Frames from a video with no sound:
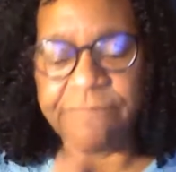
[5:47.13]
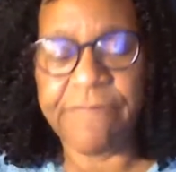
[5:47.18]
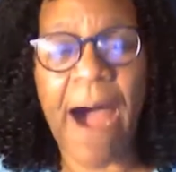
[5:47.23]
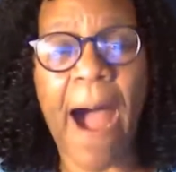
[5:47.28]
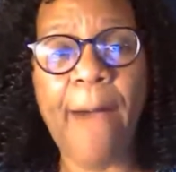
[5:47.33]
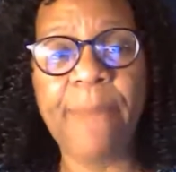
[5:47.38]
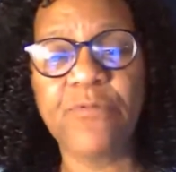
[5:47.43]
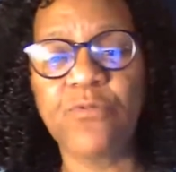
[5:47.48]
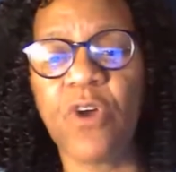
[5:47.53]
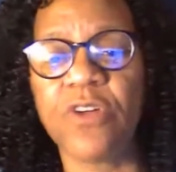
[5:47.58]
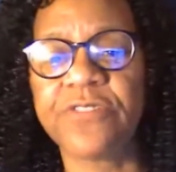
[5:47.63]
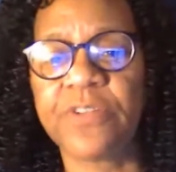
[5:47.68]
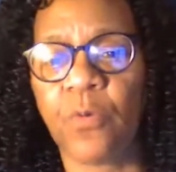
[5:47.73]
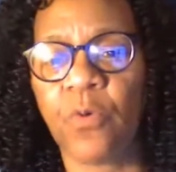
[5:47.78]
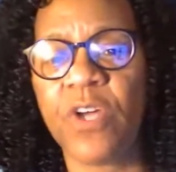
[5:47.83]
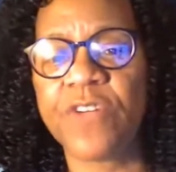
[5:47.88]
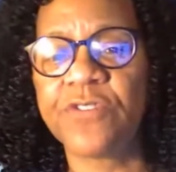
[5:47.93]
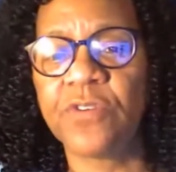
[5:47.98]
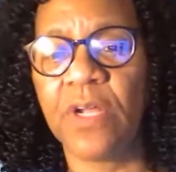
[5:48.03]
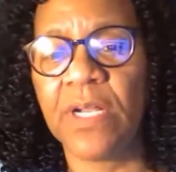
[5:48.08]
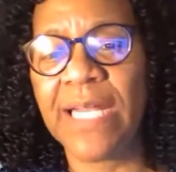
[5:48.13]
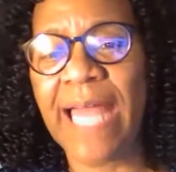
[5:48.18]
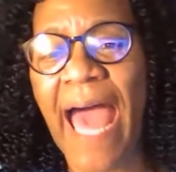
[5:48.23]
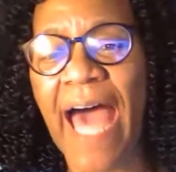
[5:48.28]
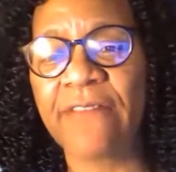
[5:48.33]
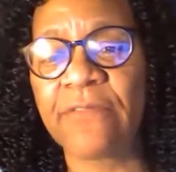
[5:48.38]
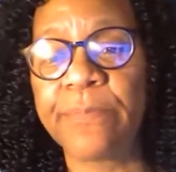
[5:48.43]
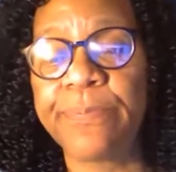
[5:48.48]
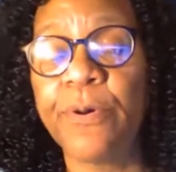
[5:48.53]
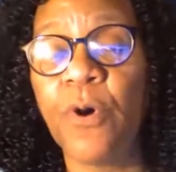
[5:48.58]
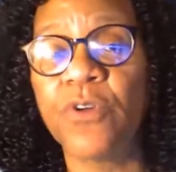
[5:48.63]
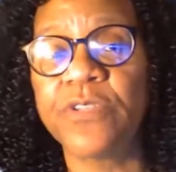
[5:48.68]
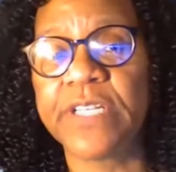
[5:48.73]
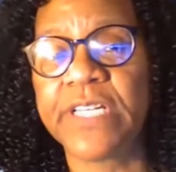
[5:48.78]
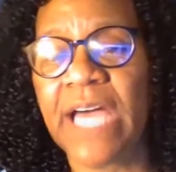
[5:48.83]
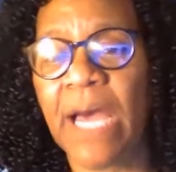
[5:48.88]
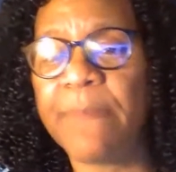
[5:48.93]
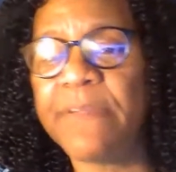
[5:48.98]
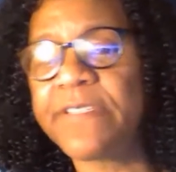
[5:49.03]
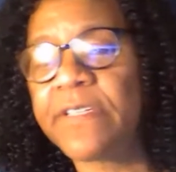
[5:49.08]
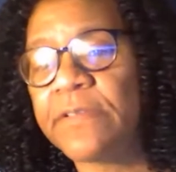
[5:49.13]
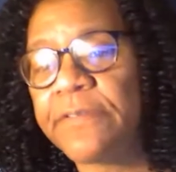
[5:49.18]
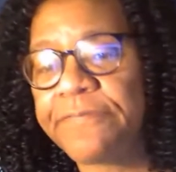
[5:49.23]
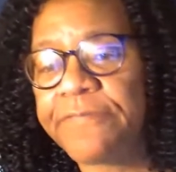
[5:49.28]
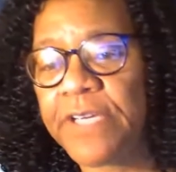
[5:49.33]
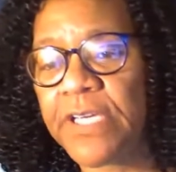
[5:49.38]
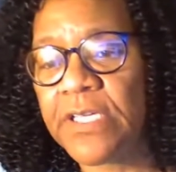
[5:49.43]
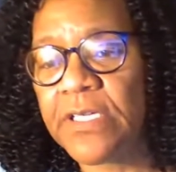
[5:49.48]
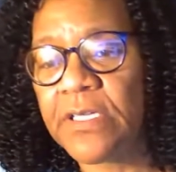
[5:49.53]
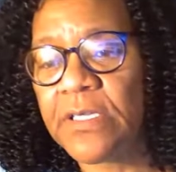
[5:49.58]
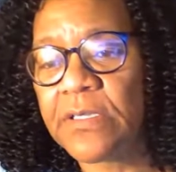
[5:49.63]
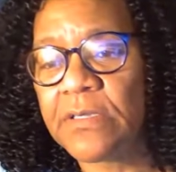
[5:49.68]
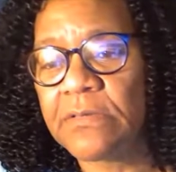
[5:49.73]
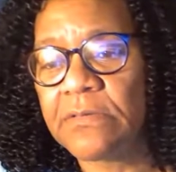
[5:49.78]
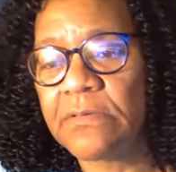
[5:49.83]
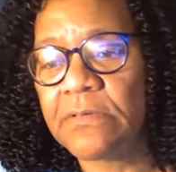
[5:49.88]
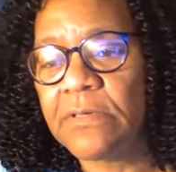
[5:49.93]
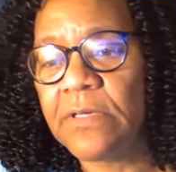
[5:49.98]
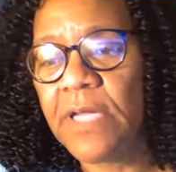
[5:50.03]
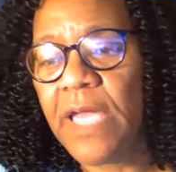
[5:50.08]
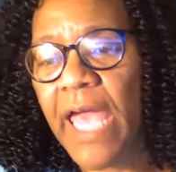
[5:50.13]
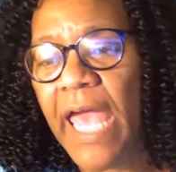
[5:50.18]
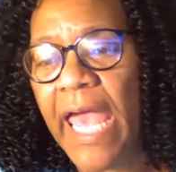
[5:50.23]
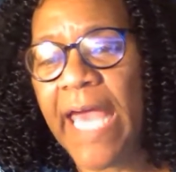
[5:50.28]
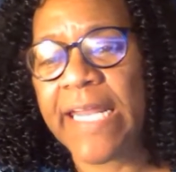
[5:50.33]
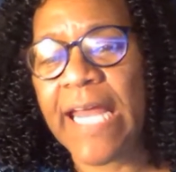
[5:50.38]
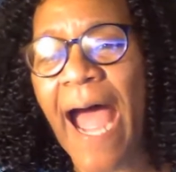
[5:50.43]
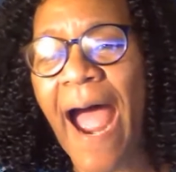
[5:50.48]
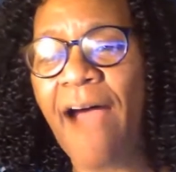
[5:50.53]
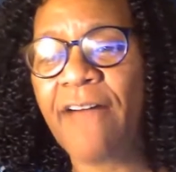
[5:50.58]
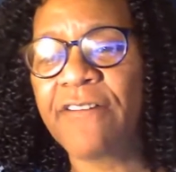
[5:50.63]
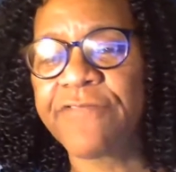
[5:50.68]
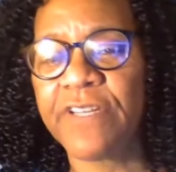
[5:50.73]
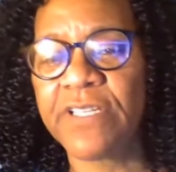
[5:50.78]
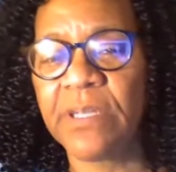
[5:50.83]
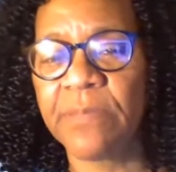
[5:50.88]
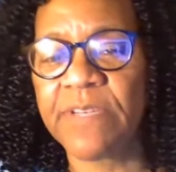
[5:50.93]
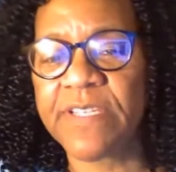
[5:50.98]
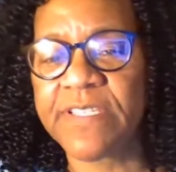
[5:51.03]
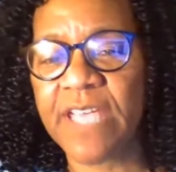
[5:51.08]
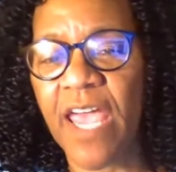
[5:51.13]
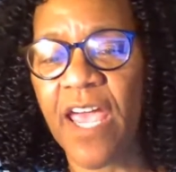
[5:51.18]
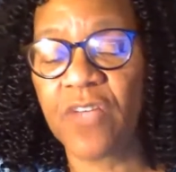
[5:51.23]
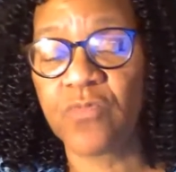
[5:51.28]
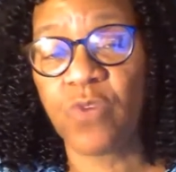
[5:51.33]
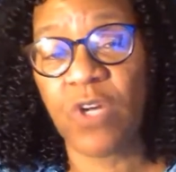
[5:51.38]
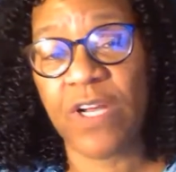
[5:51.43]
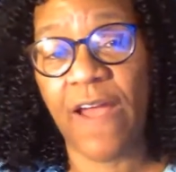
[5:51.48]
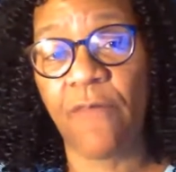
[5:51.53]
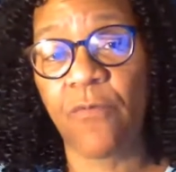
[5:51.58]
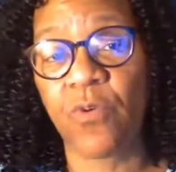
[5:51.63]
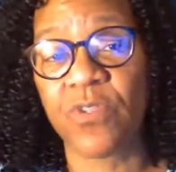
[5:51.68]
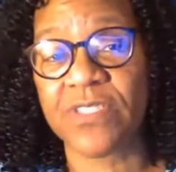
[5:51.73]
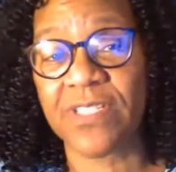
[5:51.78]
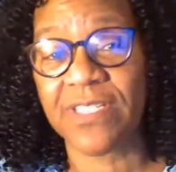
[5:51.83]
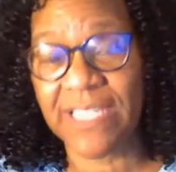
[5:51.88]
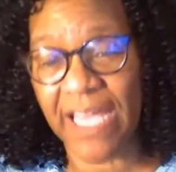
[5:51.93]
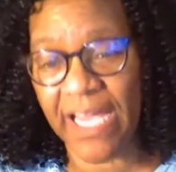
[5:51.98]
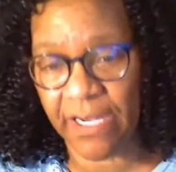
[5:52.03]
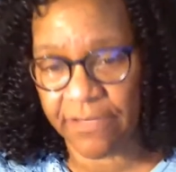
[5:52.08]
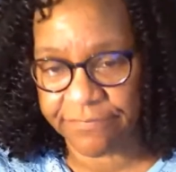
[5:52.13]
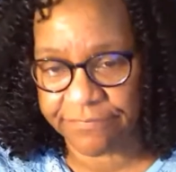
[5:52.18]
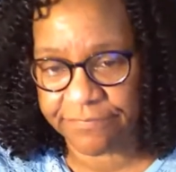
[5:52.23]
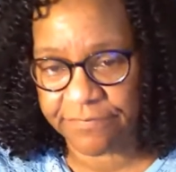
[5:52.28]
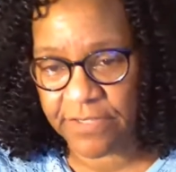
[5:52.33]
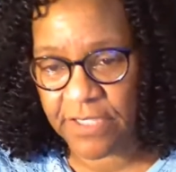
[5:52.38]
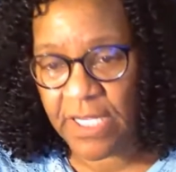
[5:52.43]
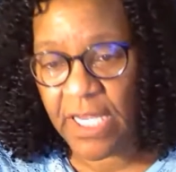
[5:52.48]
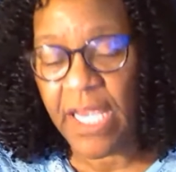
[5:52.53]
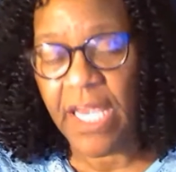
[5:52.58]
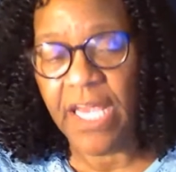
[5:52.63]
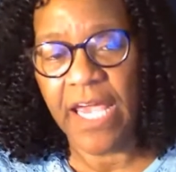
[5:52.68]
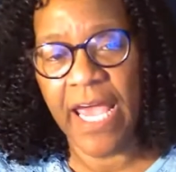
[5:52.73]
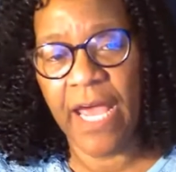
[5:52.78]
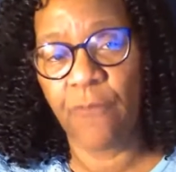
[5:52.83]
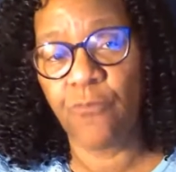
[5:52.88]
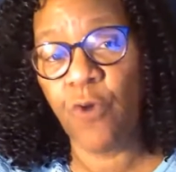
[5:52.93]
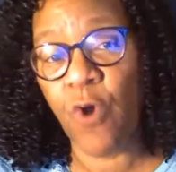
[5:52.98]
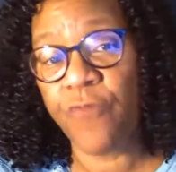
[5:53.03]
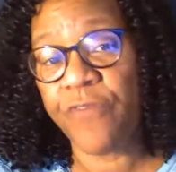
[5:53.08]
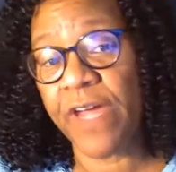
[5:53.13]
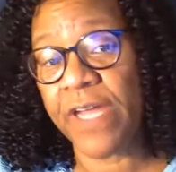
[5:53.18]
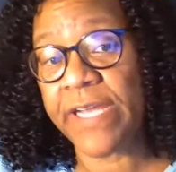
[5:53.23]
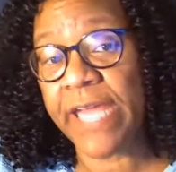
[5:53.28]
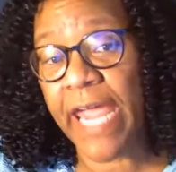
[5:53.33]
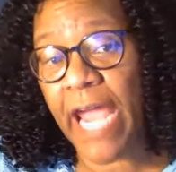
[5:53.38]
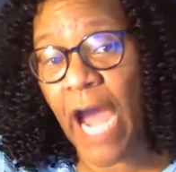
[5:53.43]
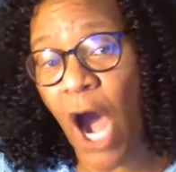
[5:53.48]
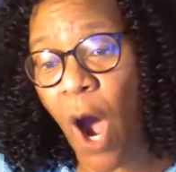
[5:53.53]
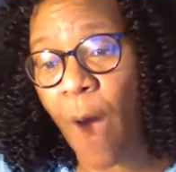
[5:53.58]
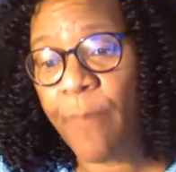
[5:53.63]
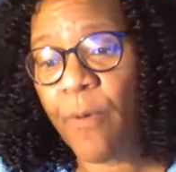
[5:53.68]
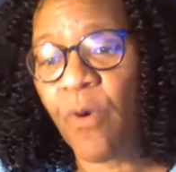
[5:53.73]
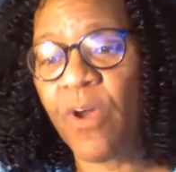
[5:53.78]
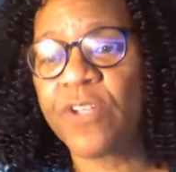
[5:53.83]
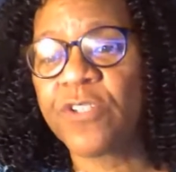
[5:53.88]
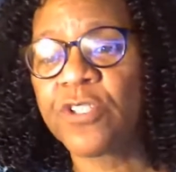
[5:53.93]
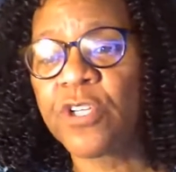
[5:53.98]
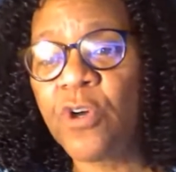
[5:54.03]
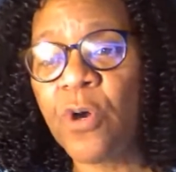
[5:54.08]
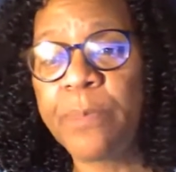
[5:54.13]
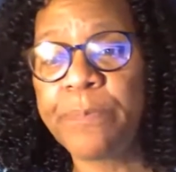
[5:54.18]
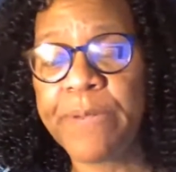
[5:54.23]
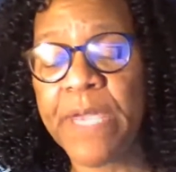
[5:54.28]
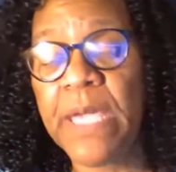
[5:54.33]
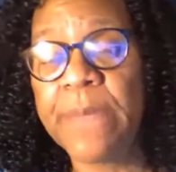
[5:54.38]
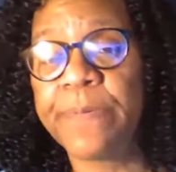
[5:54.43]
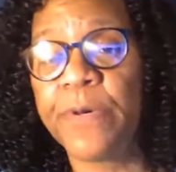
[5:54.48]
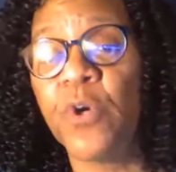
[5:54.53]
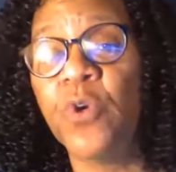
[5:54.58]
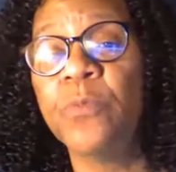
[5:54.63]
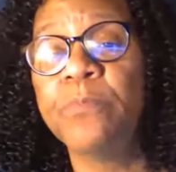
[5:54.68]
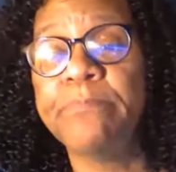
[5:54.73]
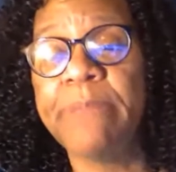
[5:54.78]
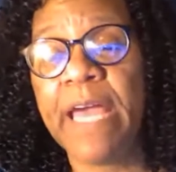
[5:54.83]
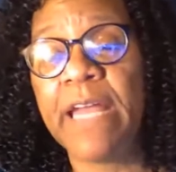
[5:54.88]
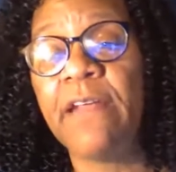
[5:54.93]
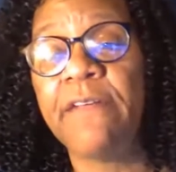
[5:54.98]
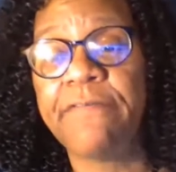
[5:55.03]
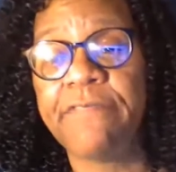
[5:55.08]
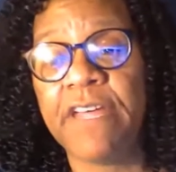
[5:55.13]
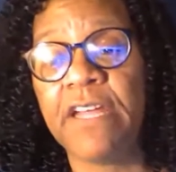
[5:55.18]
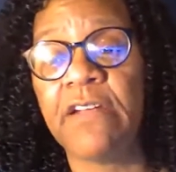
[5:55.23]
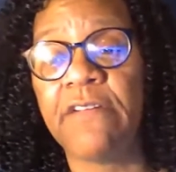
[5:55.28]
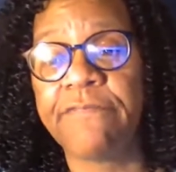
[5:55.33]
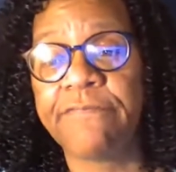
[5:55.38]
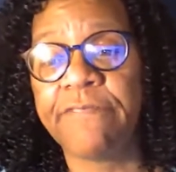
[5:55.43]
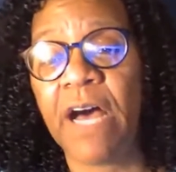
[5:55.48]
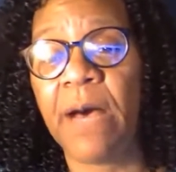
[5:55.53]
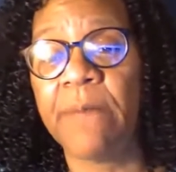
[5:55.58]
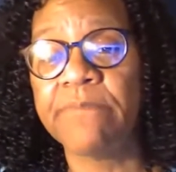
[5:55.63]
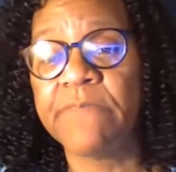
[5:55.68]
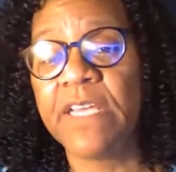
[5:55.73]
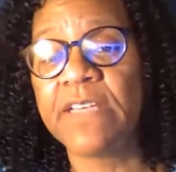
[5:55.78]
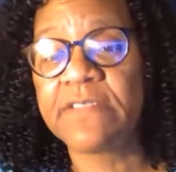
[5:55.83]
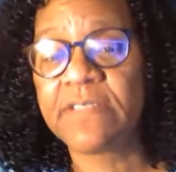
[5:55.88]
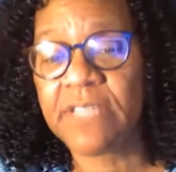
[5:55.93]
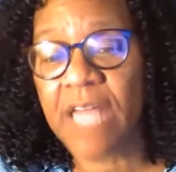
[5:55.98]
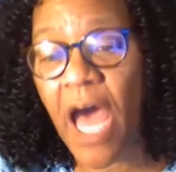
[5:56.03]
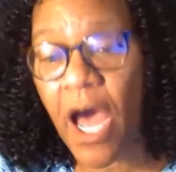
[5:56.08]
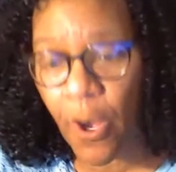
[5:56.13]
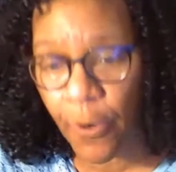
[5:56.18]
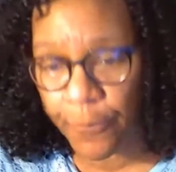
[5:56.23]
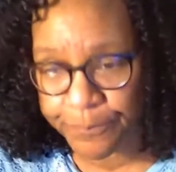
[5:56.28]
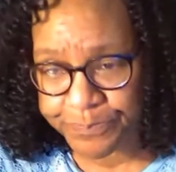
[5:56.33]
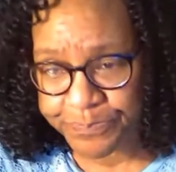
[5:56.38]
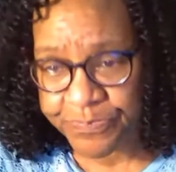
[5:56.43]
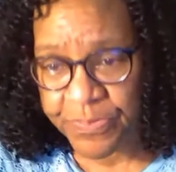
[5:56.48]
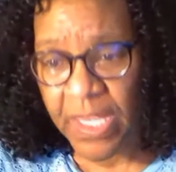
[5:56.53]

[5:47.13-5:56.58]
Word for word: Farms were, were to allow the poor to come into the field and harvest for themselves whatever was left. And Ruth and Naomi were two people who benefited from this law.